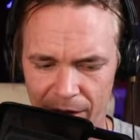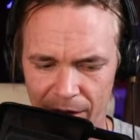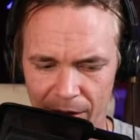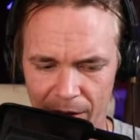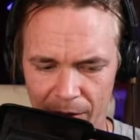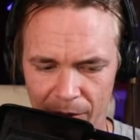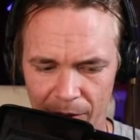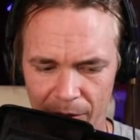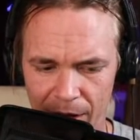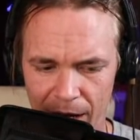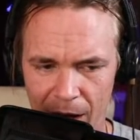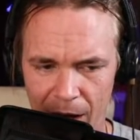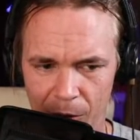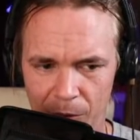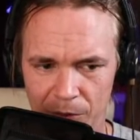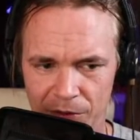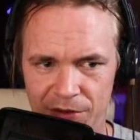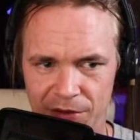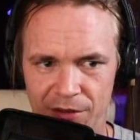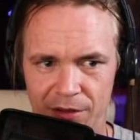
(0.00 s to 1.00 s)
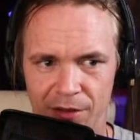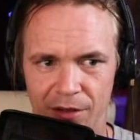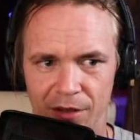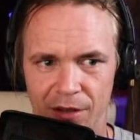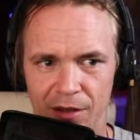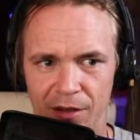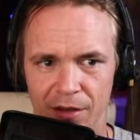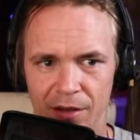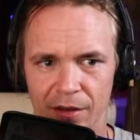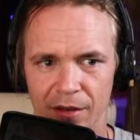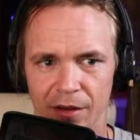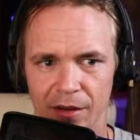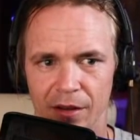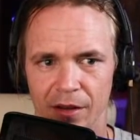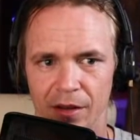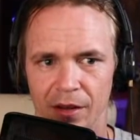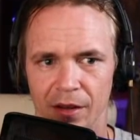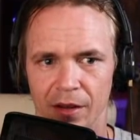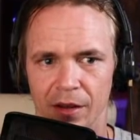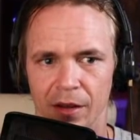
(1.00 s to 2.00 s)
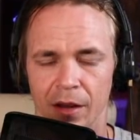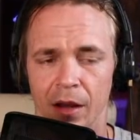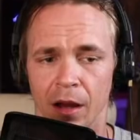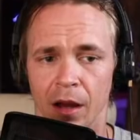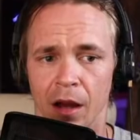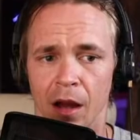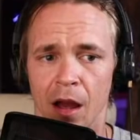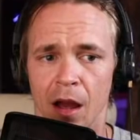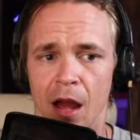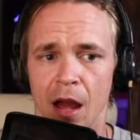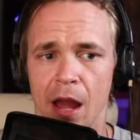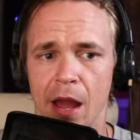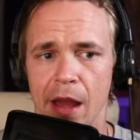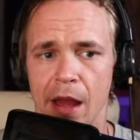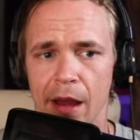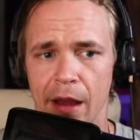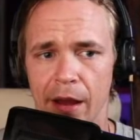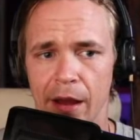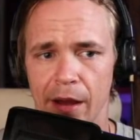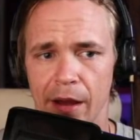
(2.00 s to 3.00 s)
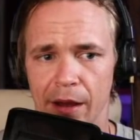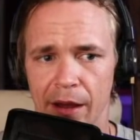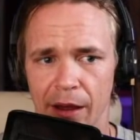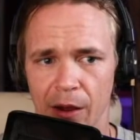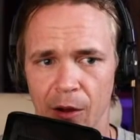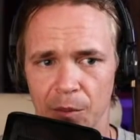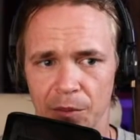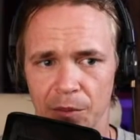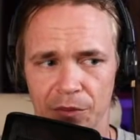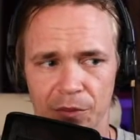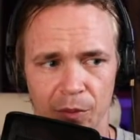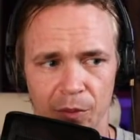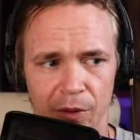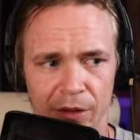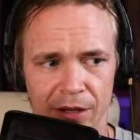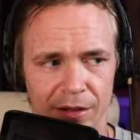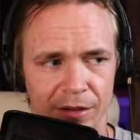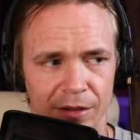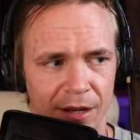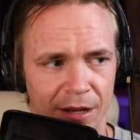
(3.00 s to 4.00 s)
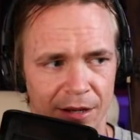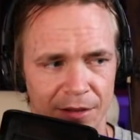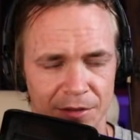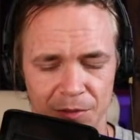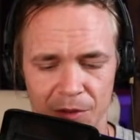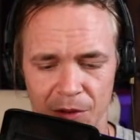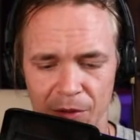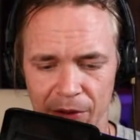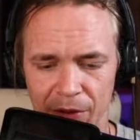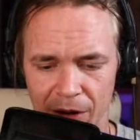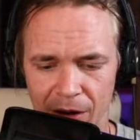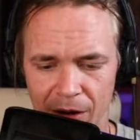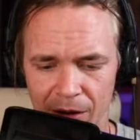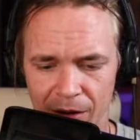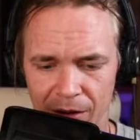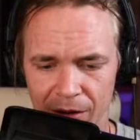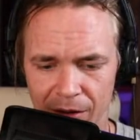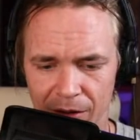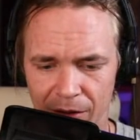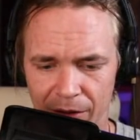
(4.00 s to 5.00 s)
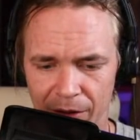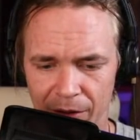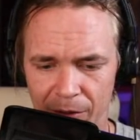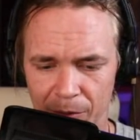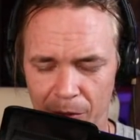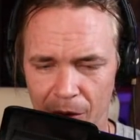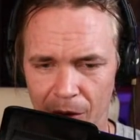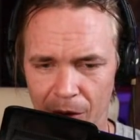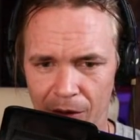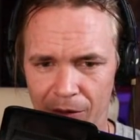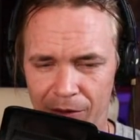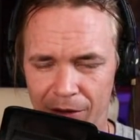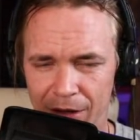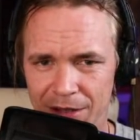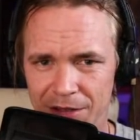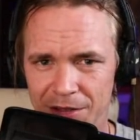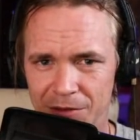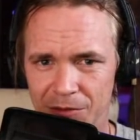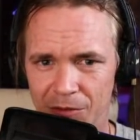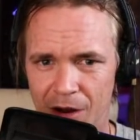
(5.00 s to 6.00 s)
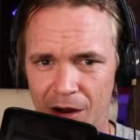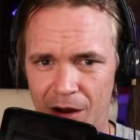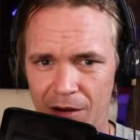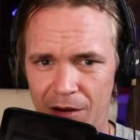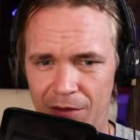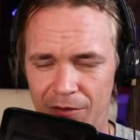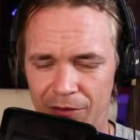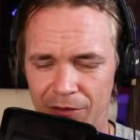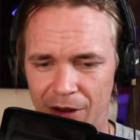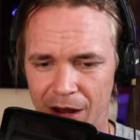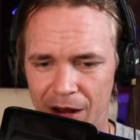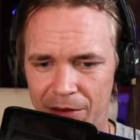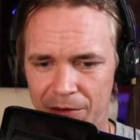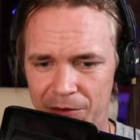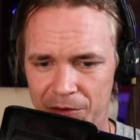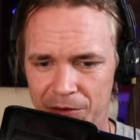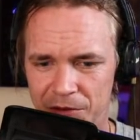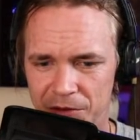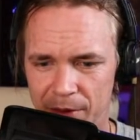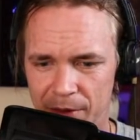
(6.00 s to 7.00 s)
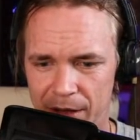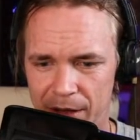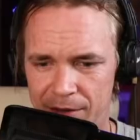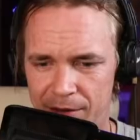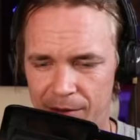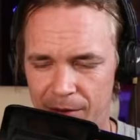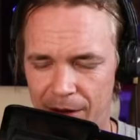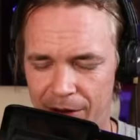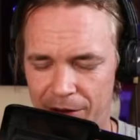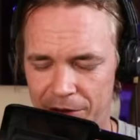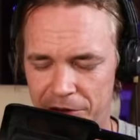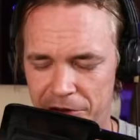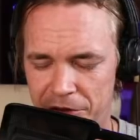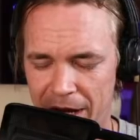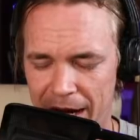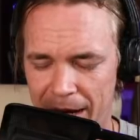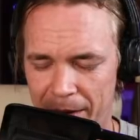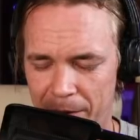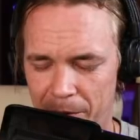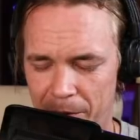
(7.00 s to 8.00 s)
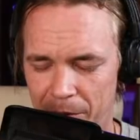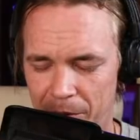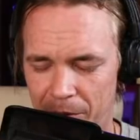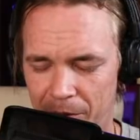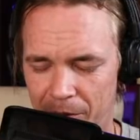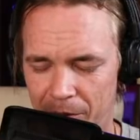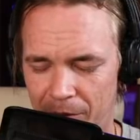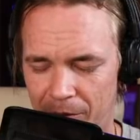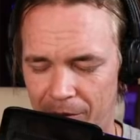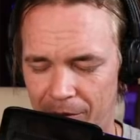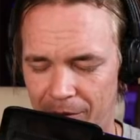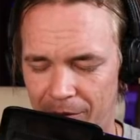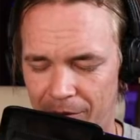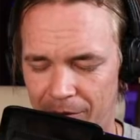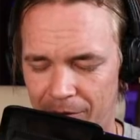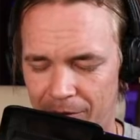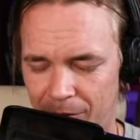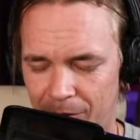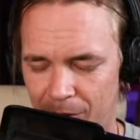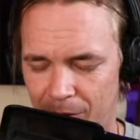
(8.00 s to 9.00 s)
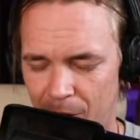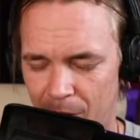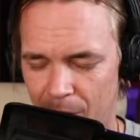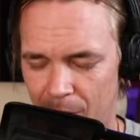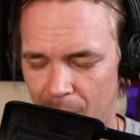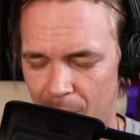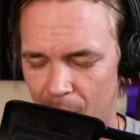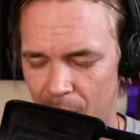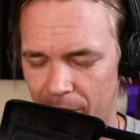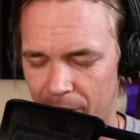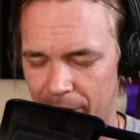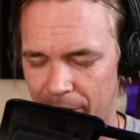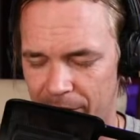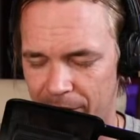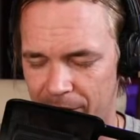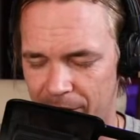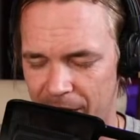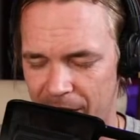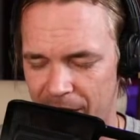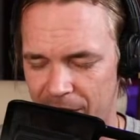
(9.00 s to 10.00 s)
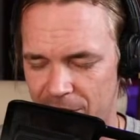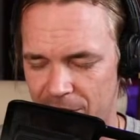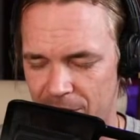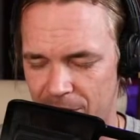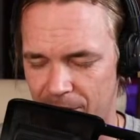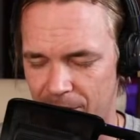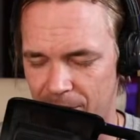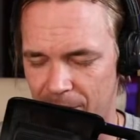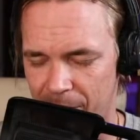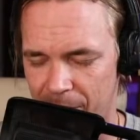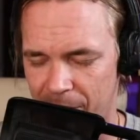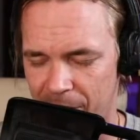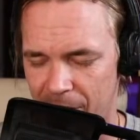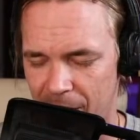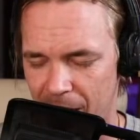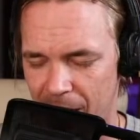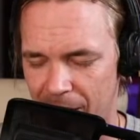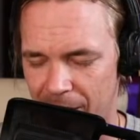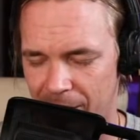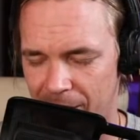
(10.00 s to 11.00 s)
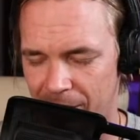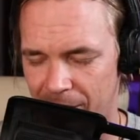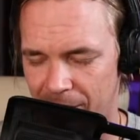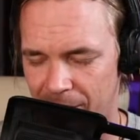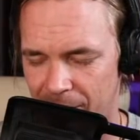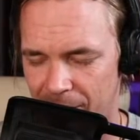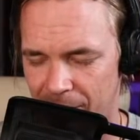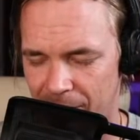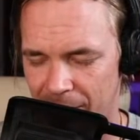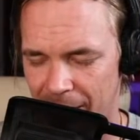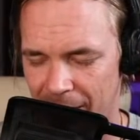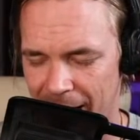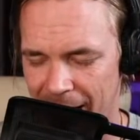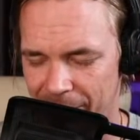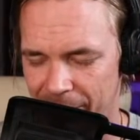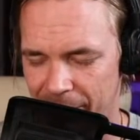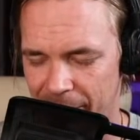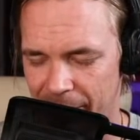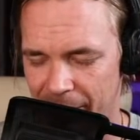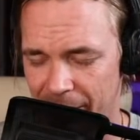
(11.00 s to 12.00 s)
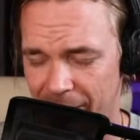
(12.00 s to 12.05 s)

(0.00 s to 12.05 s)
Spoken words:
It helps to recognize where we are on a ball of ice and rock flying through space around a giant molten-ish, maybe not, lava thing